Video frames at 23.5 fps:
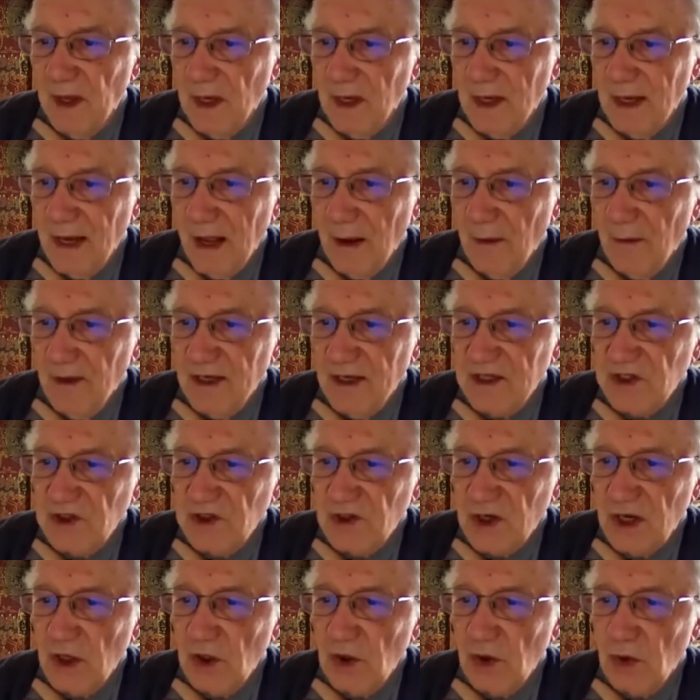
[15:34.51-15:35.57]
Now, let's
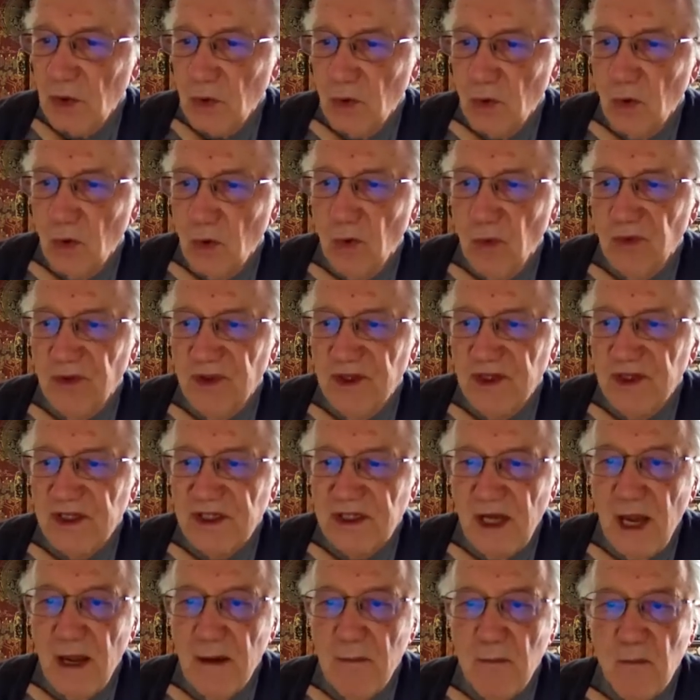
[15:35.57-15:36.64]
try to do the
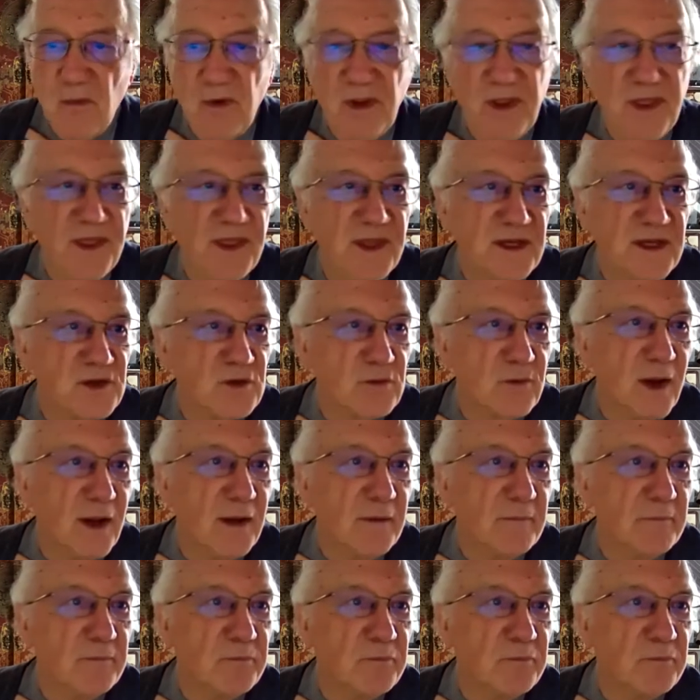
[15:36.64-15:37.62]
same with this one.